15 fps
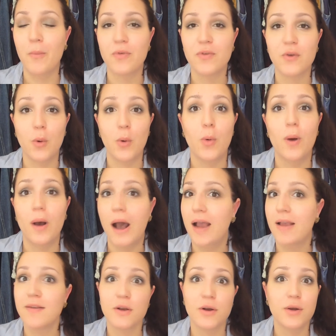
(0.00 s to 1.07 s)
So
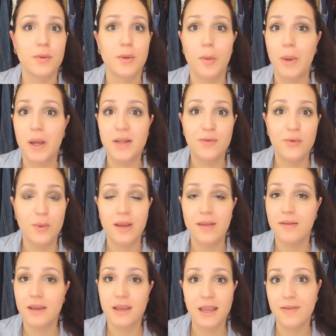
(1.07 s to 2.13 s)
I thought about
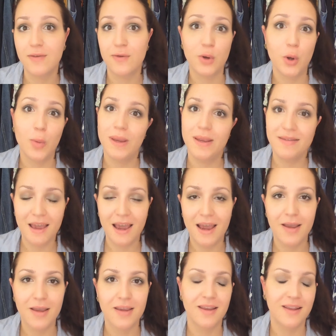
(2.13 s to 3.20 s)
doing the get to know me
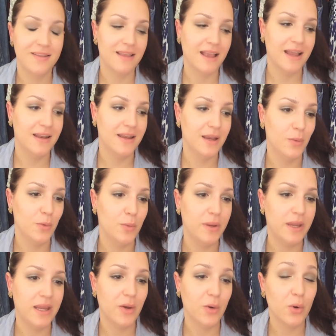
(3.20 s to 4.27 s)
tag, that it would
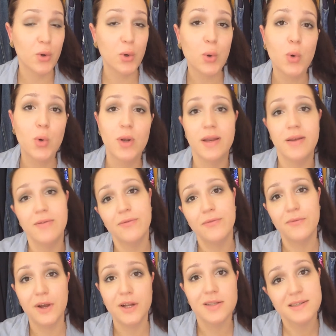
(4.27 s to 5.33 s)
be a cool and
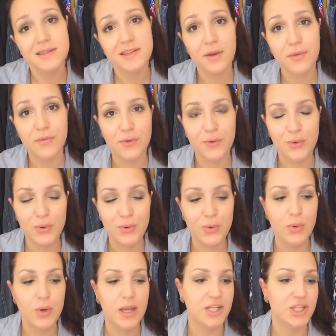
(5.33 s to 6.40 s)
fun stuff to
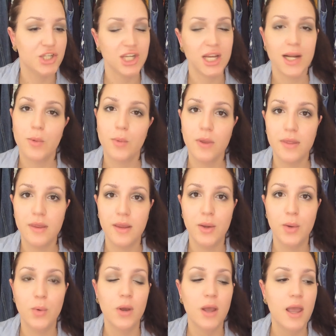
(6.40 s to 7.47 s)
do and share with
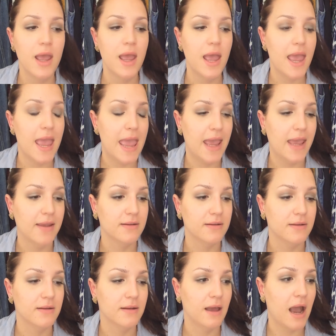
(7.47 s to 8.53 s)
you.
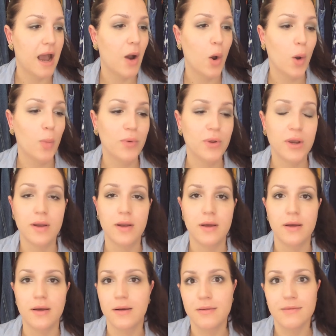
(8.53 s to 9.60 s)
And I hope you're
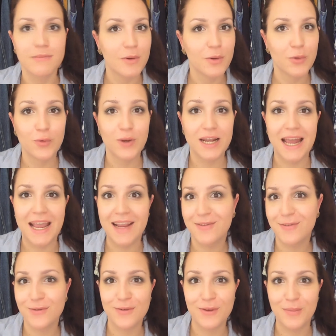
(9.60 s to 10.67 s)
gonna
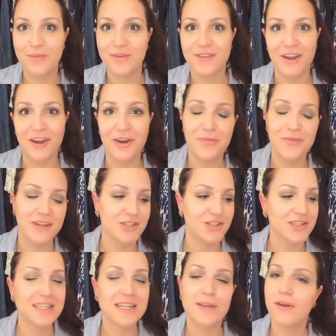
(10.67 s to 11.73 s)
relate to some stuff and
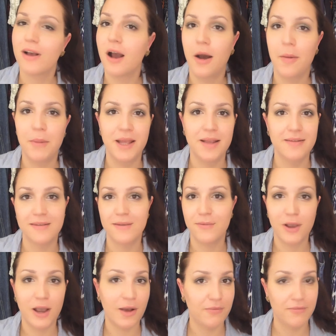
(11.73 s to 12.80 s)
just leave a comment
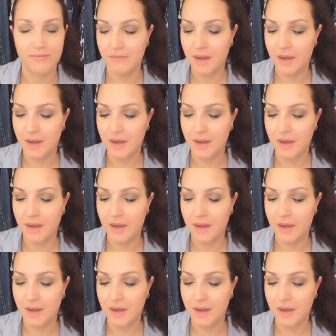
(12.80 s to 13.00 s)
if you have